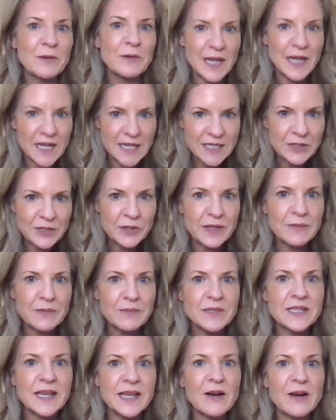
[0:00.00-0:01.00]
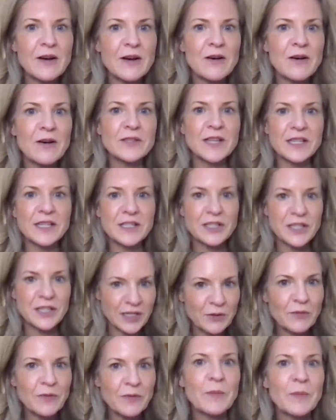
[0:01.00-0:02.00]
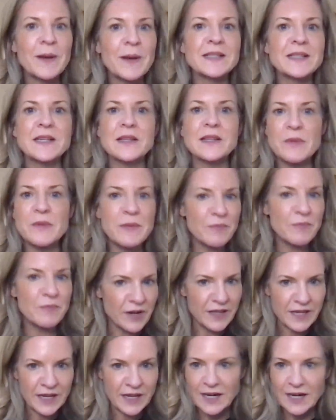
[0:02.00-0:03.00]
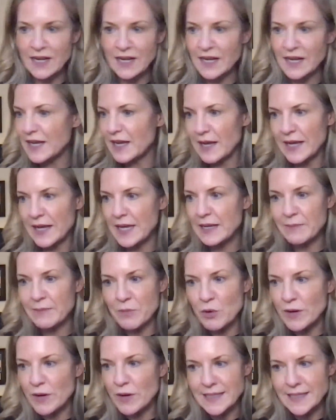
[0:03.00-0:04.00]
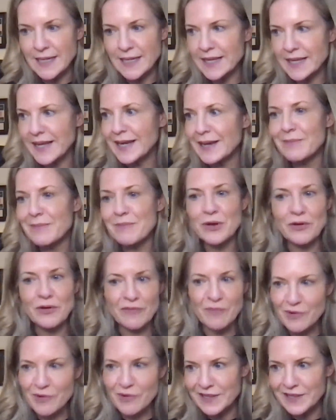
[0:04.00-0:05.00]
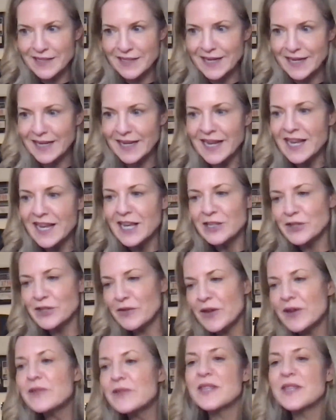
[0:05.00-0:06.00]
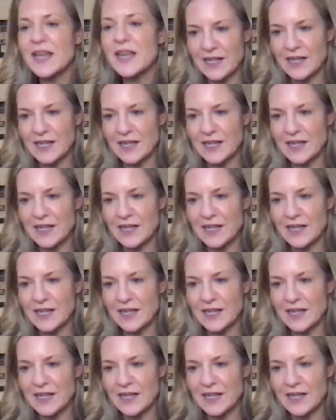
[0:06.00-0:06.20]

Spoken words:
They'll feel lighter in themselves. Their chest will feel better. They'll be breathing more easily. They can move more easily. So